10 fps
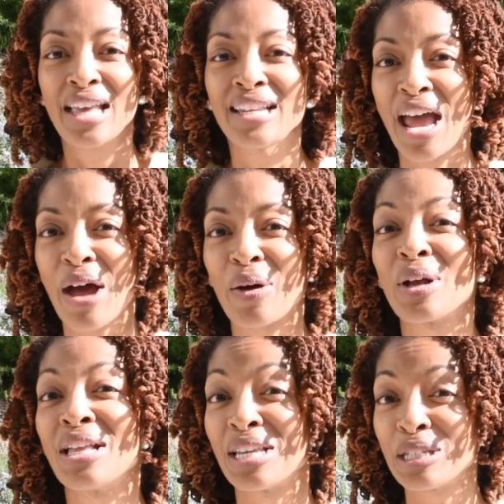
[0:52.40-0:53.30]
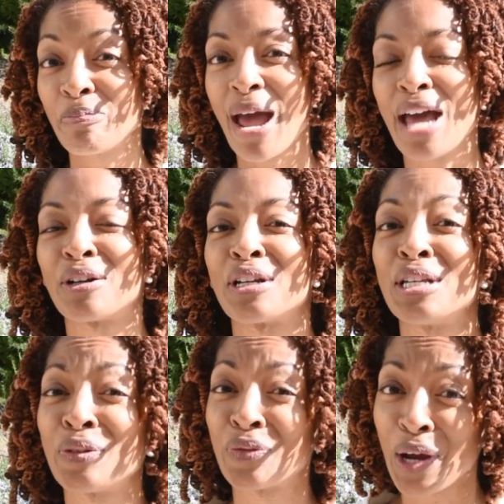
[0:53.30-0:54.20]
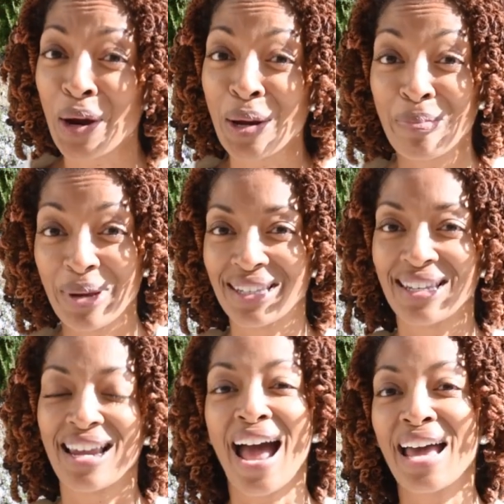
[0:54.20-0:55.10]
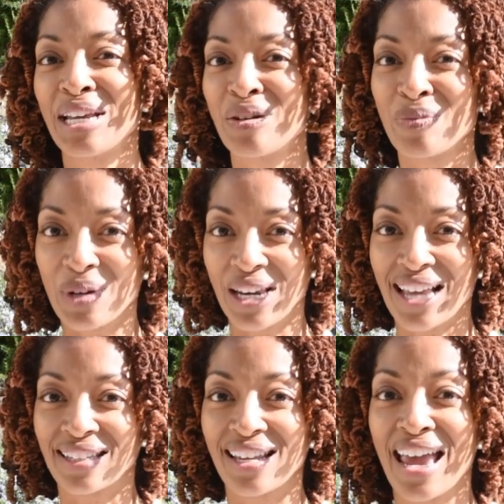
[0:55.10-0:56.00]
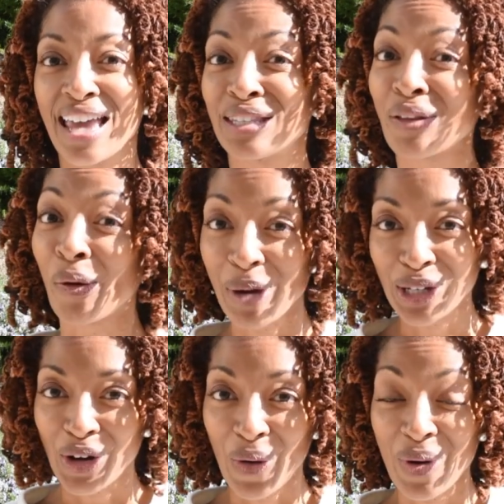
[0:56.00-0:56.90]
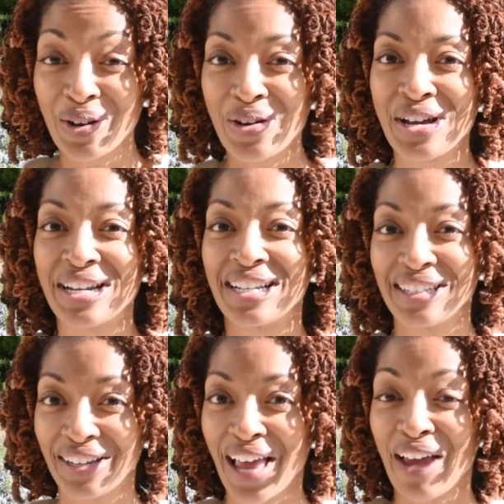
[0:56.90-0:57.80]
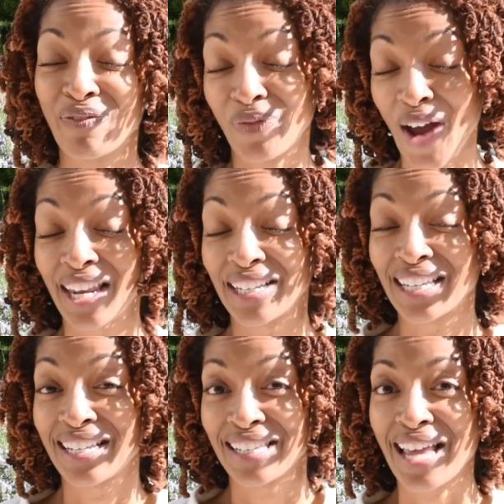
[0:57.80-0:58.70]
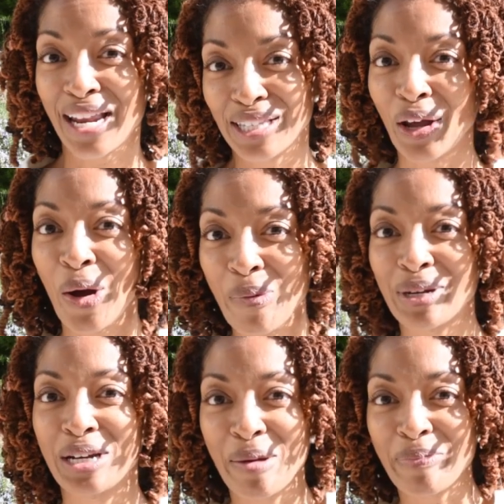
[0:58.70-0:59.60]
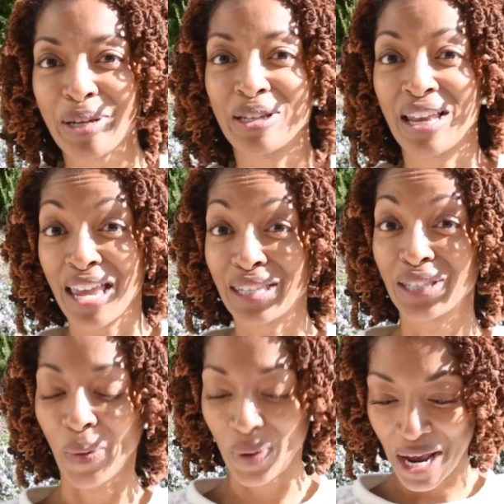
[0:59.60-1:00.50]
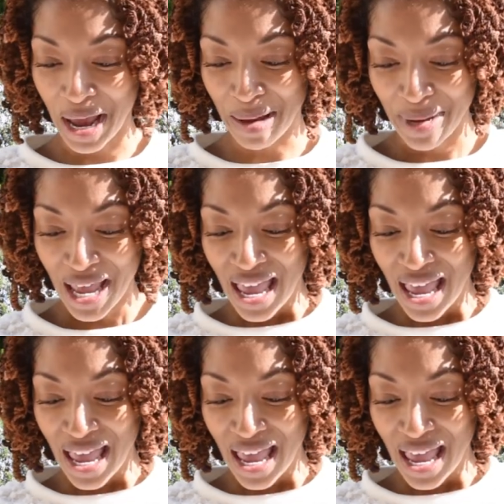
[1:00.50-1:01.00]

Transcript: Now, this pattern is very busy. I didn't realize it had so much going on until I finally decided to open it up and, and sew it up.